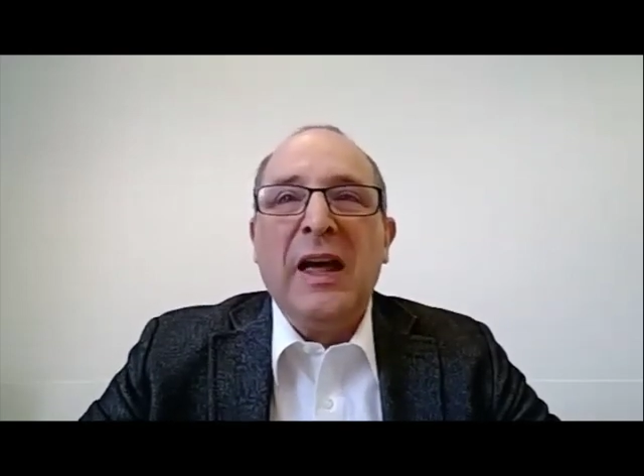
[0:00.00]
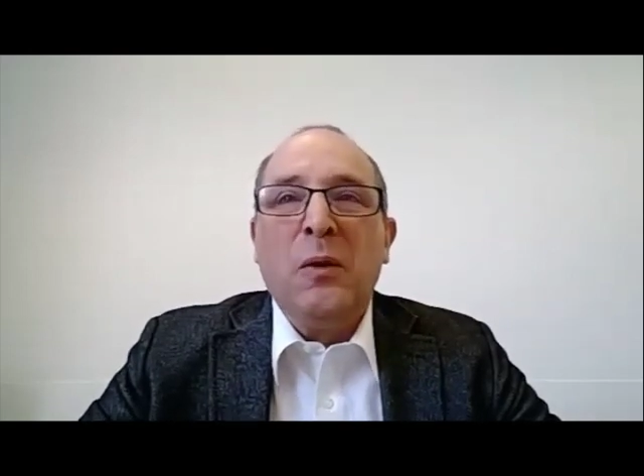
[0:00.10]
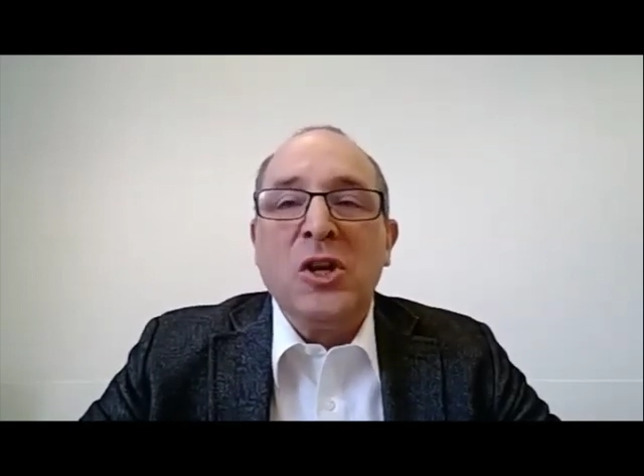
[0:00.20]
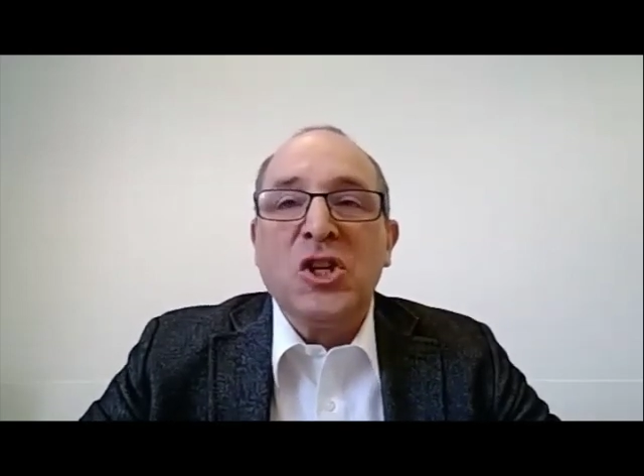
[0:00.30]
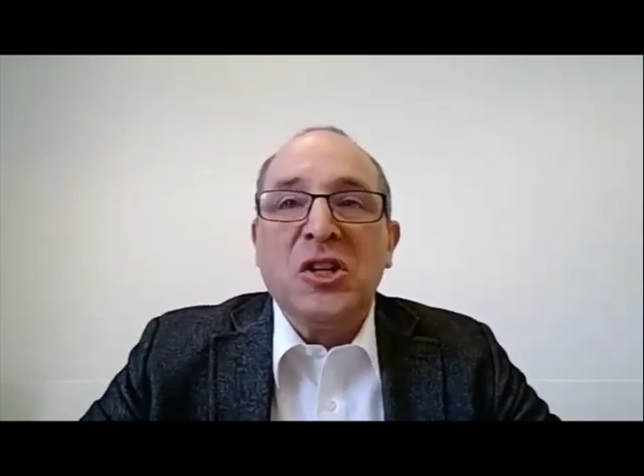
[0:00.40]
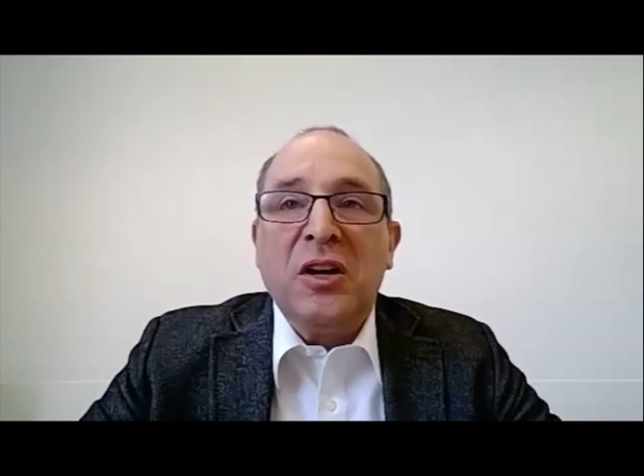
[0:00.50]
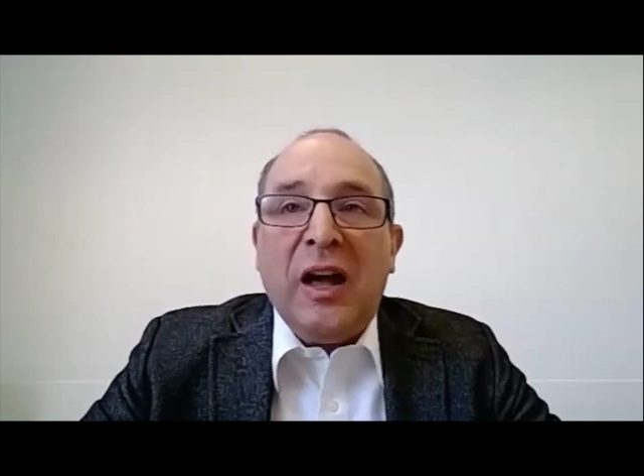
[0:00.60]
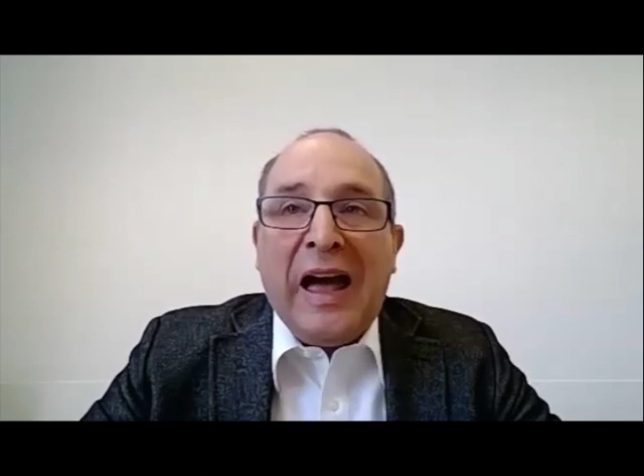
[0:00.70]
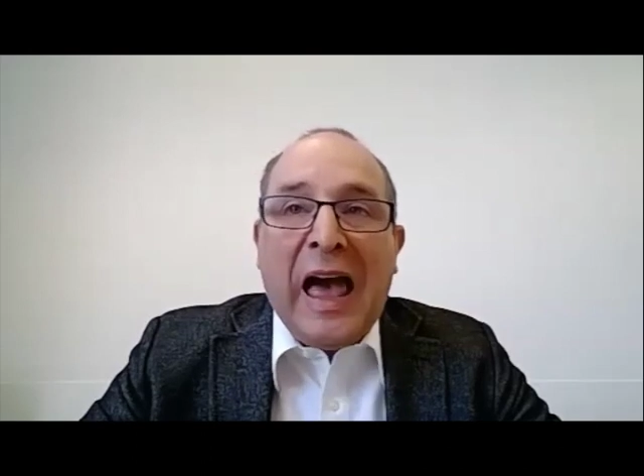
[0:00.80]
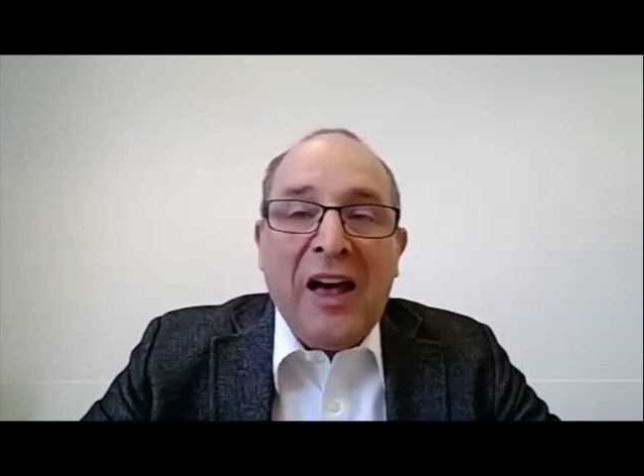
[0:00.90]
which
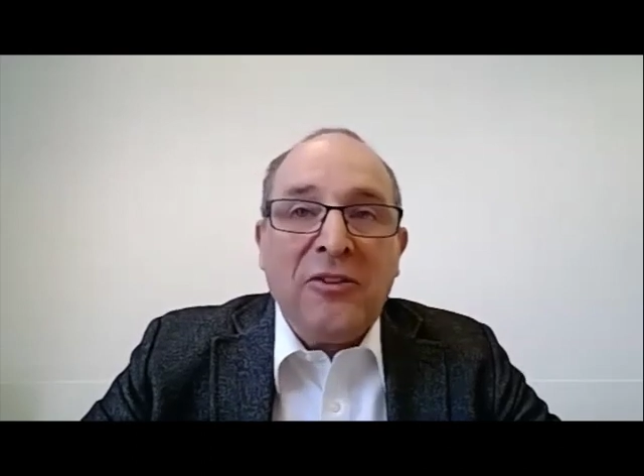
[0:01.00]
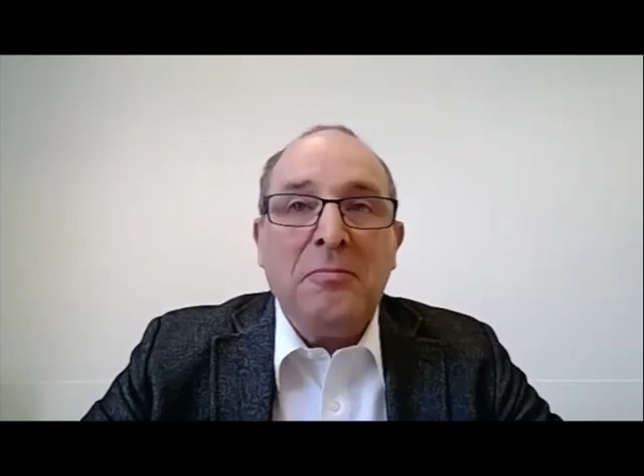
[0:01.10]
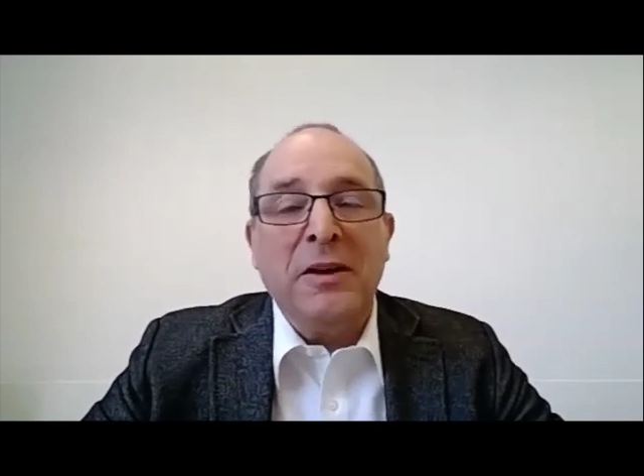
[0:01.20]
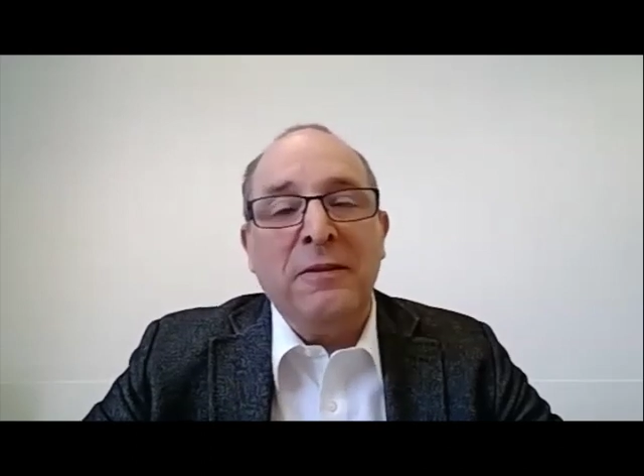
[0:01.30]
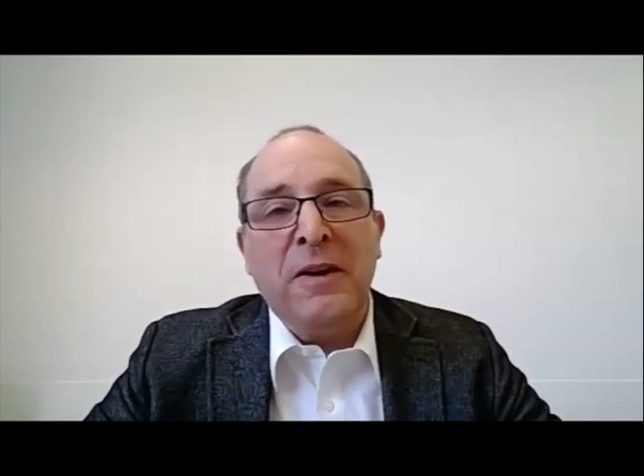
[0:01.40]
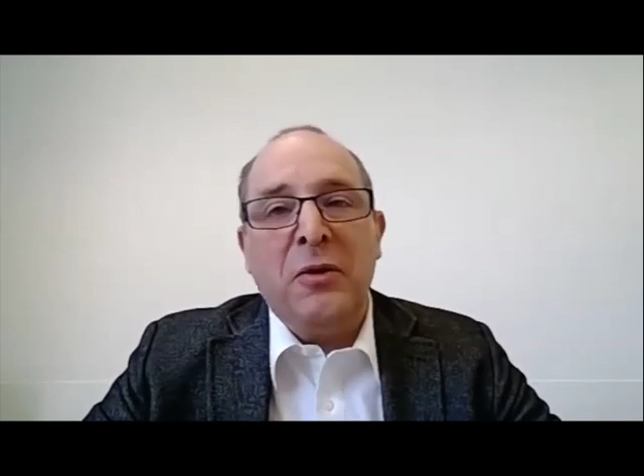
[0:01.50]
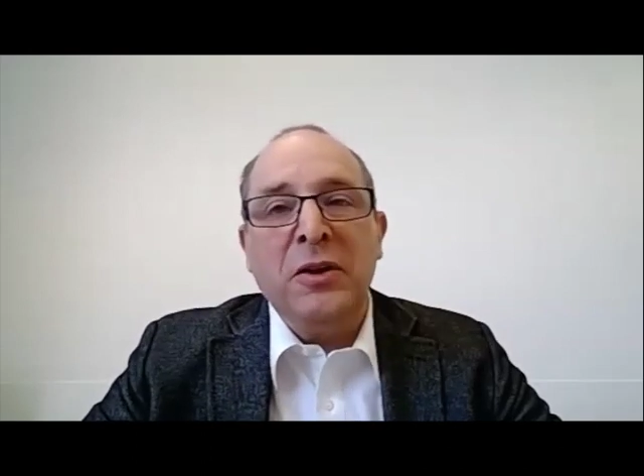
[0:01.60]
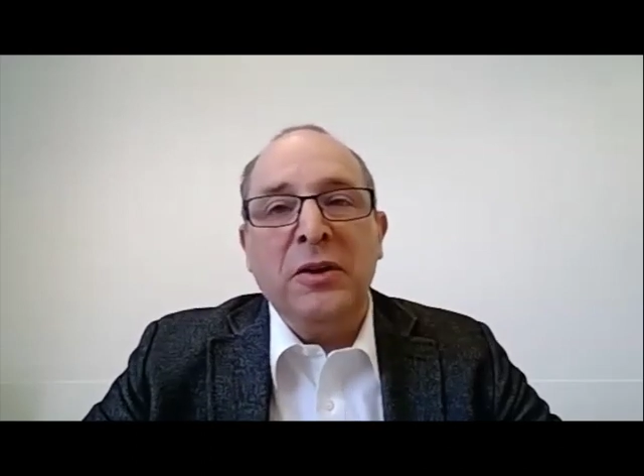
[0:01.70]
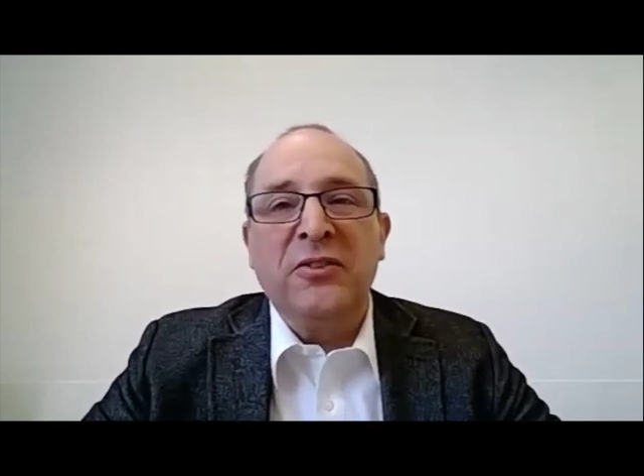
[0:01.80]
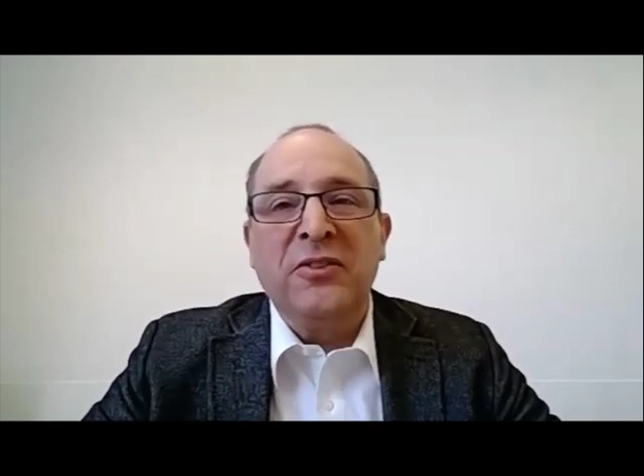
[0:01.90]
has many
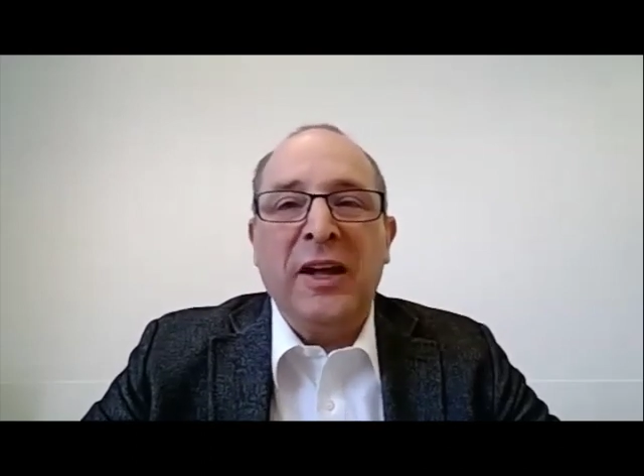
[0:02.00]
variants.